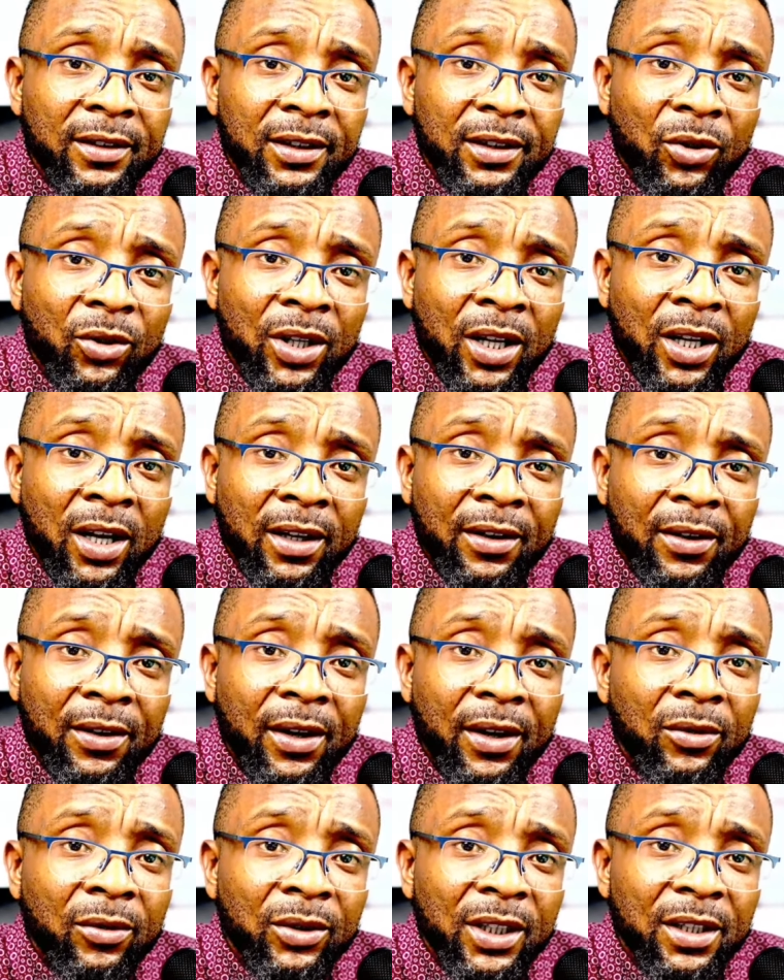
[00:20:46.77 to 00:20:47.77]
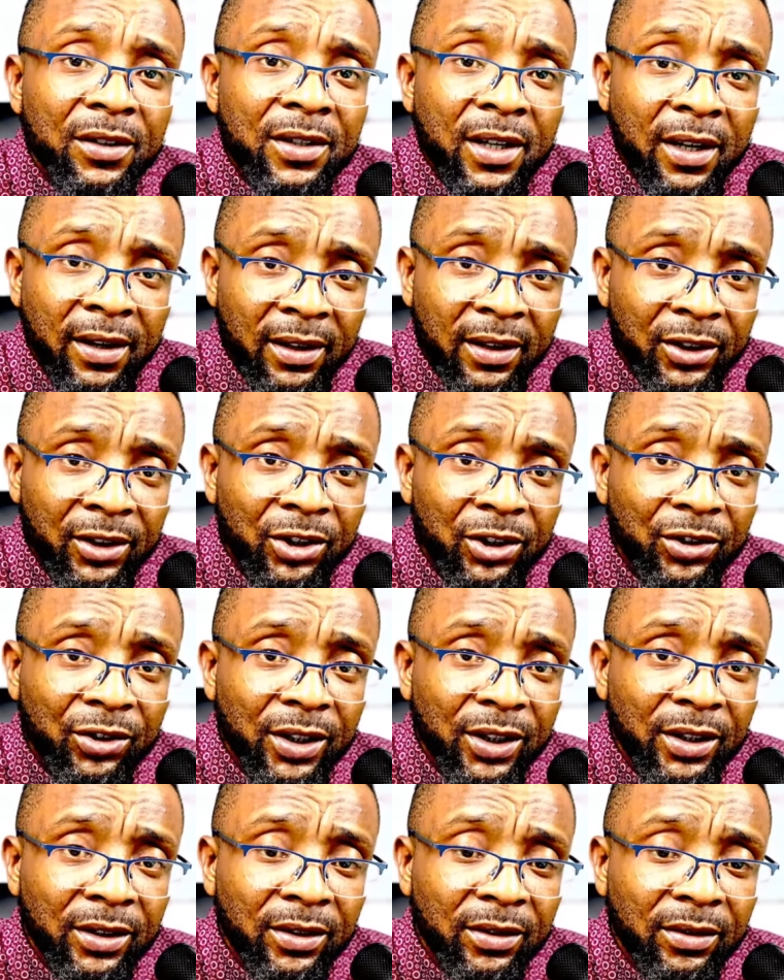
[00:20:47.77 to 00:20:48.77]
royal crown is
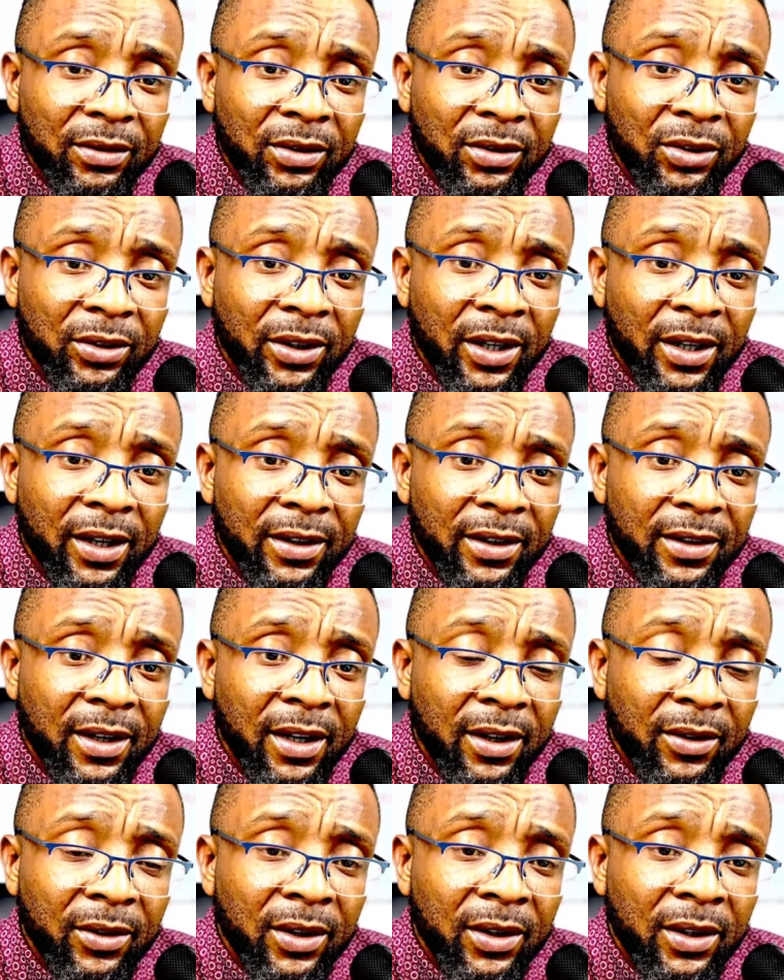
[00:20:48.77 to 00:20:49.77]
hereditary. You get that now?